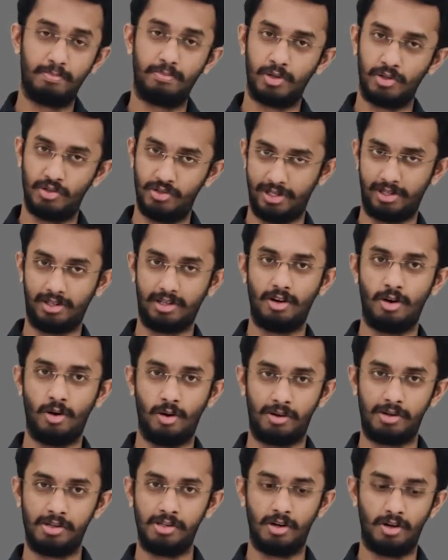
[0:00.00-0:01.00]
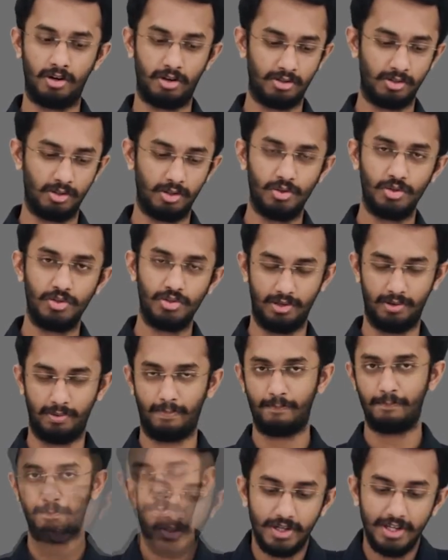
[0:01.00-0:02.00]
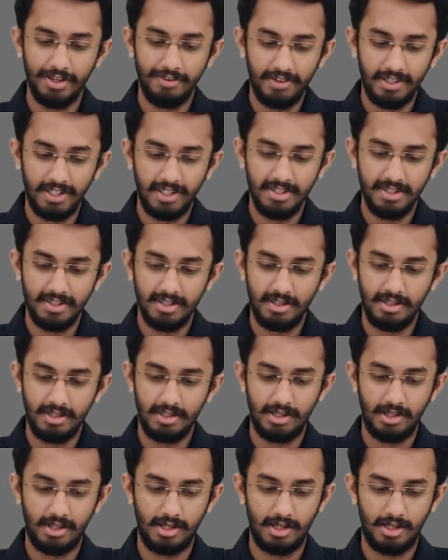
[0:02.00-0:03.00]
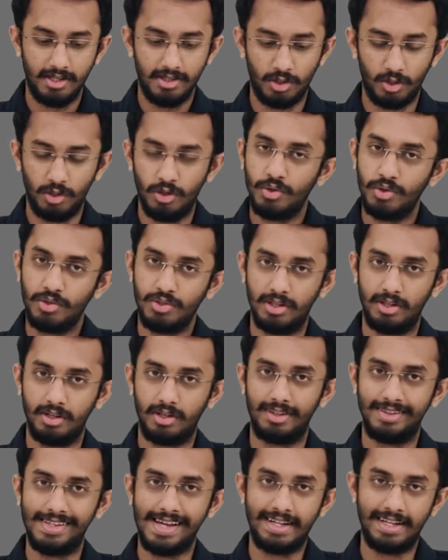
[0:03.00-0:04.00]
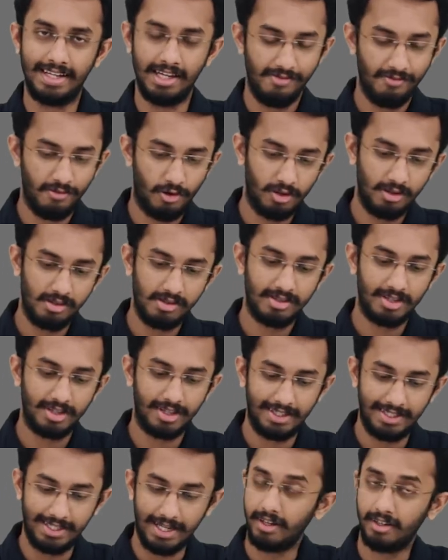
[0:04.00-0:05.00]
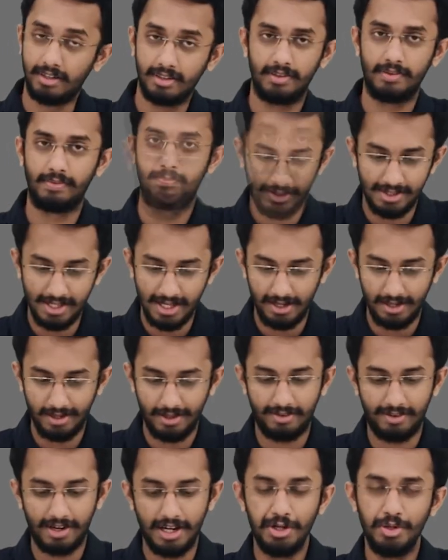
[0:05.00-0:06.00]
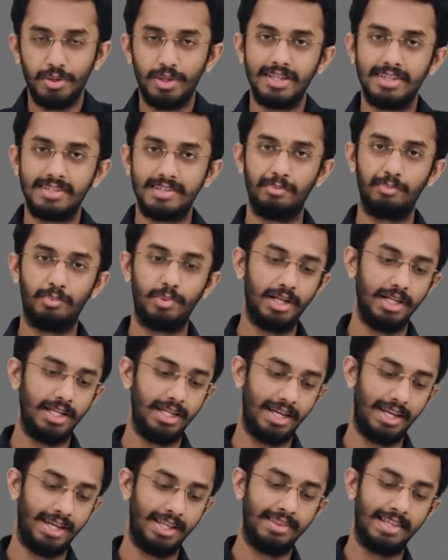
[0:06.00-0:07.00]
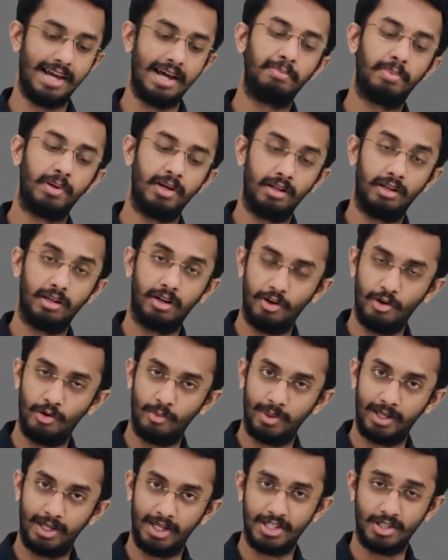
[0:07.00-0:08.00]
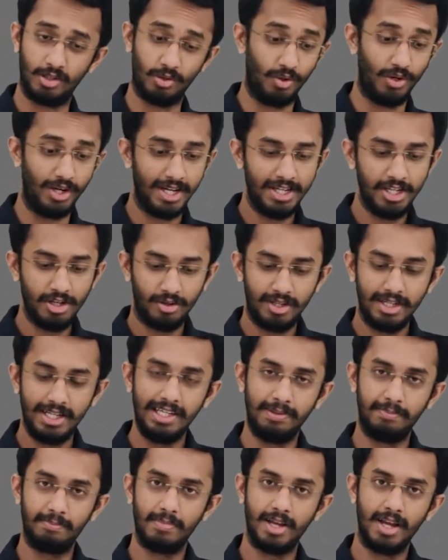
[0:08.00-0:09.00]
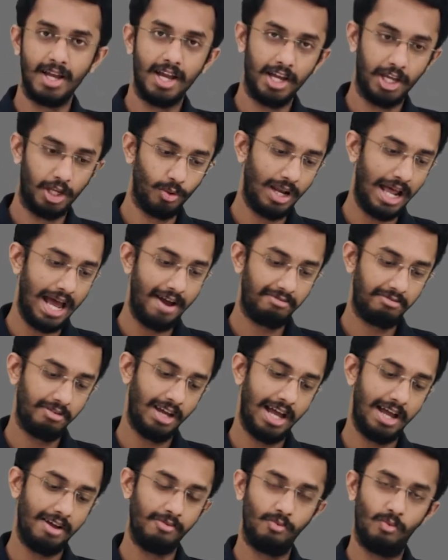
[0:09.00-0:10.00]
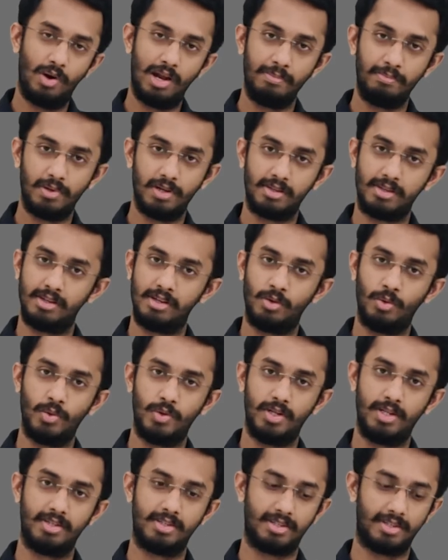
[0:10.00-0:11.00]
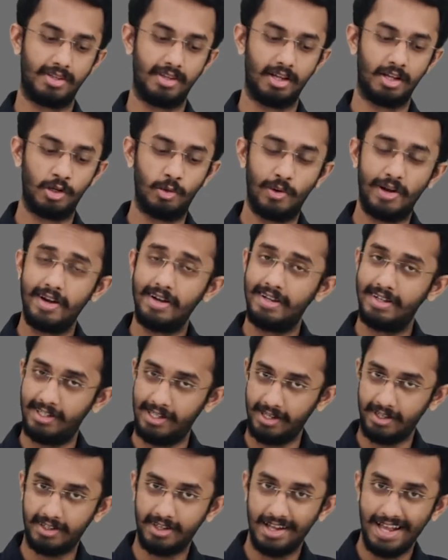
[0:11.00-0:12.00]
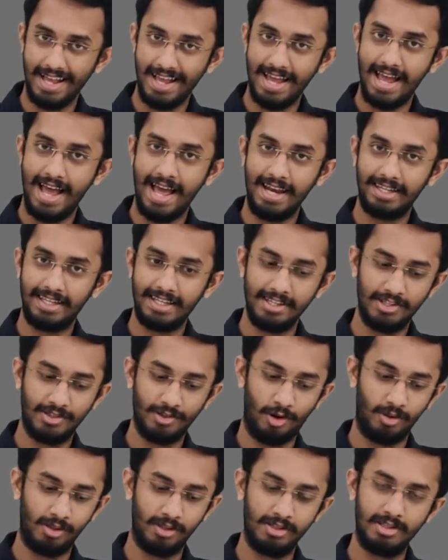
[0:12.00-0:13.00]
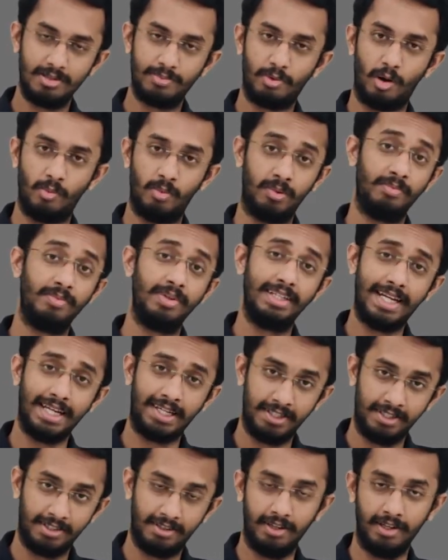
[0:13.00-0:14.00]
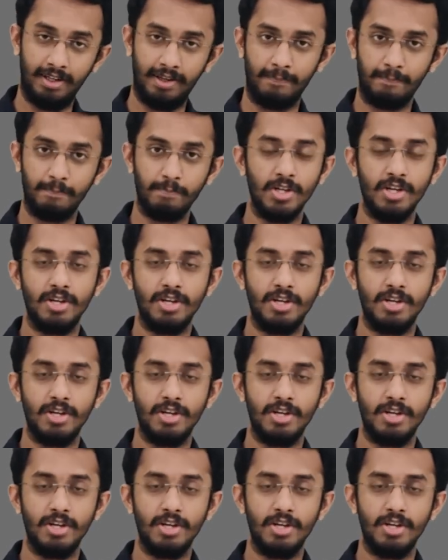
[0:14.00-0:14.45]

project or your solution. So if it is a solution that involves tech, then try to get somebody in that particular domain. So in your team, you'll have to have one person who is good at tech and can solve this problem technically.